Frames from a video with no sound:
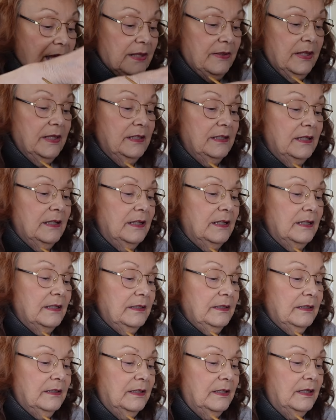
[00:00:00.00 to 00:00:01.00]
And then,
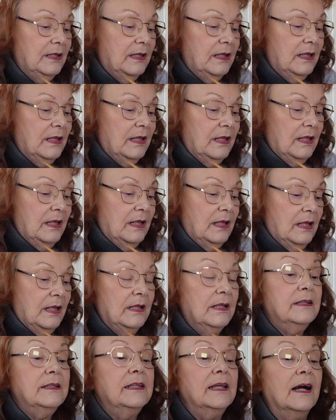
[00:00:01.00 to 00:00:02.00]

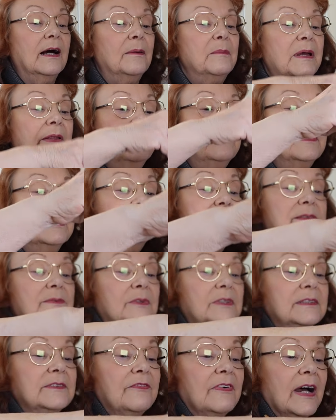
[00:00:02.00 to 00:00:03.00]
I meant this
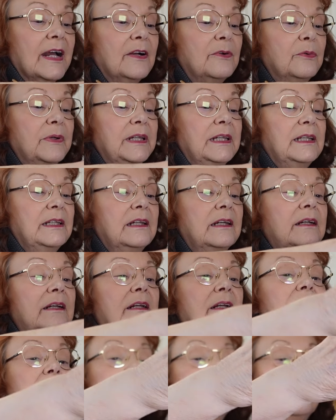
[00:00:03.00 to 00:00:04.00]
with fireweed
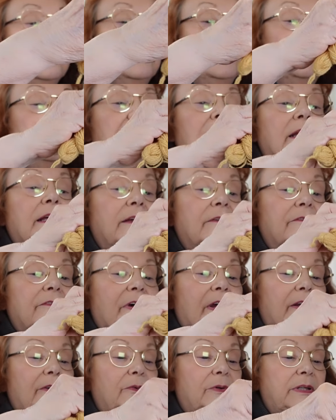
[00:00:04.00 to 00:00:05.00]
and
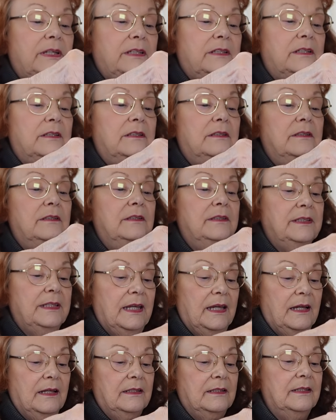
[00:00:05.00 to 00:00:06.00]
fireweed.
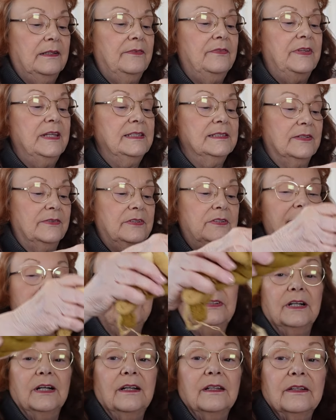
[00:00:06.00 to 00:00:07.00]
Yeah, these are the two
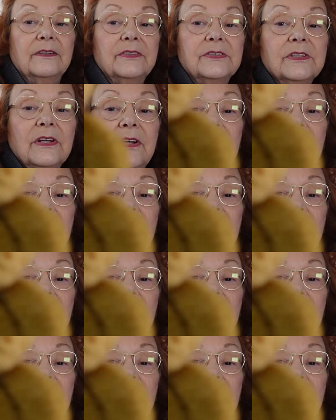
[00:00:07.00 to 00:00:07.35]
colors.